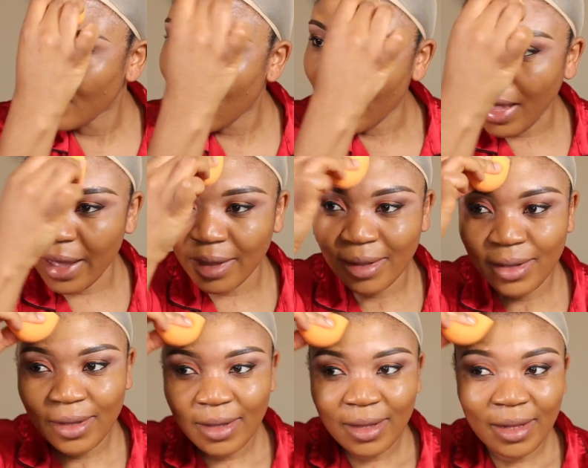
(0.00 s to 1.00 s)
Okay,
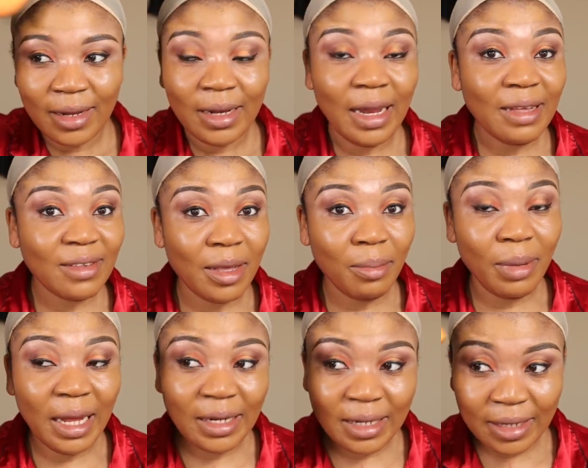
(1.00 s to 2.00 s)
let's keep
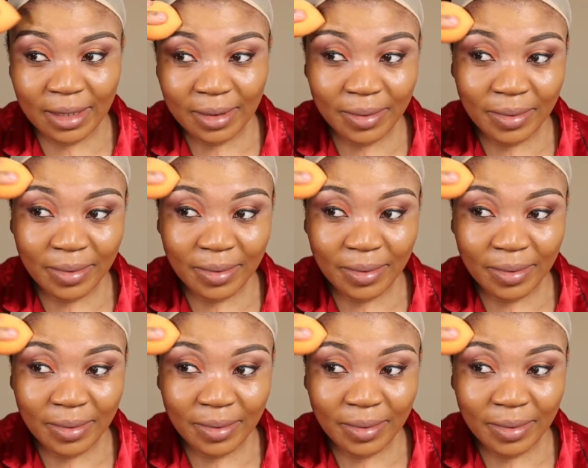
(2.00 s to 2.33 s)
blending.